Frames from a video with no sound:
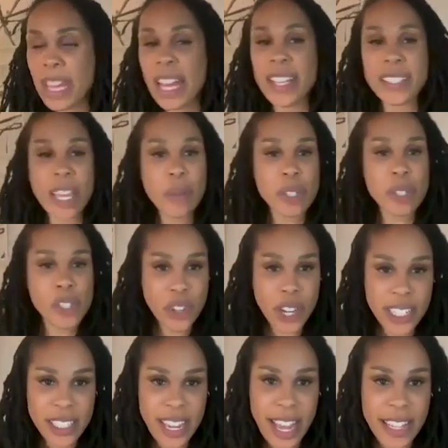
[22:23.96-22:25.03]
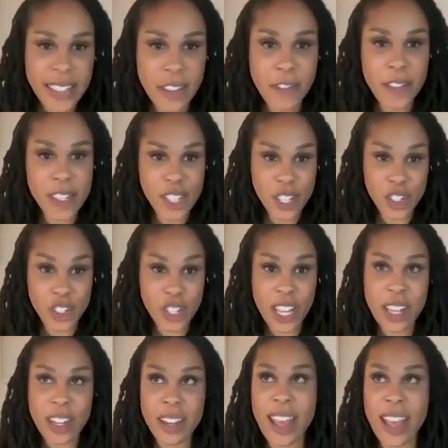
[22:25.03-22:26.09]
I was trained as a
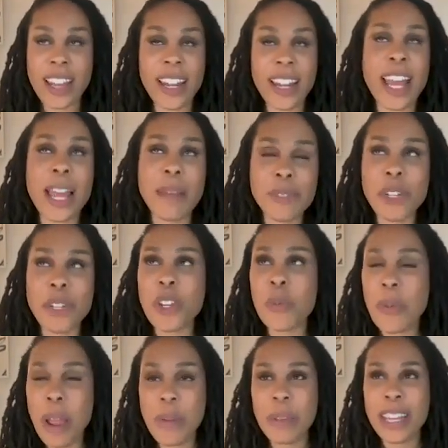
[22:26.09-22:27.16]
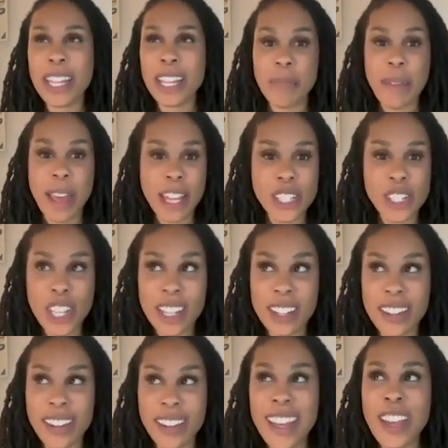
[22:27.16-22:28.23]
physician, and I'm sure you probably can
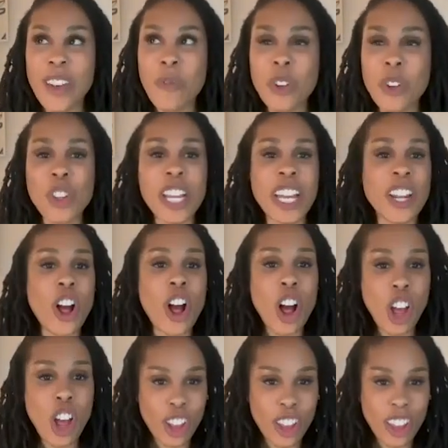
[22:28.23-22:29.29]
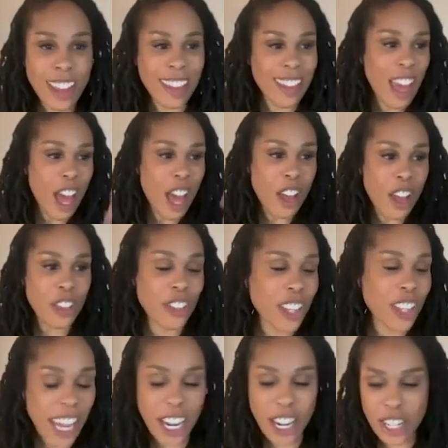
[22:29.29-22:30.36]
imagine when you look at all
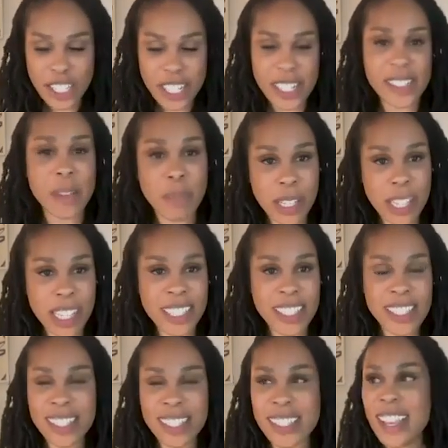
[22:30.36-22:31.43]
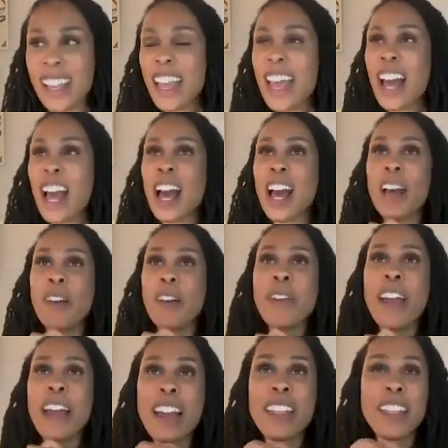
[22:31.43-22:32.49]
healthcare disciplines, um,
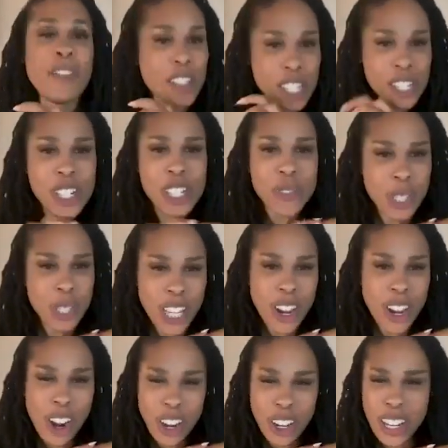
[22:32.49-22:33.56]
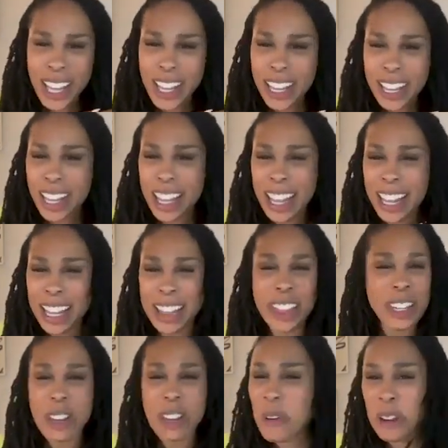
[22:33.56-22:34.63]
the physicians really are like
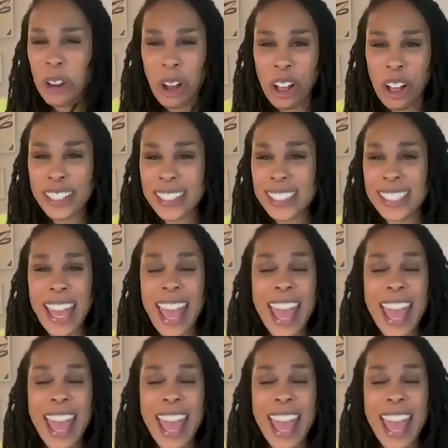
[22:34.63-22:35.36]
the know-it-alls.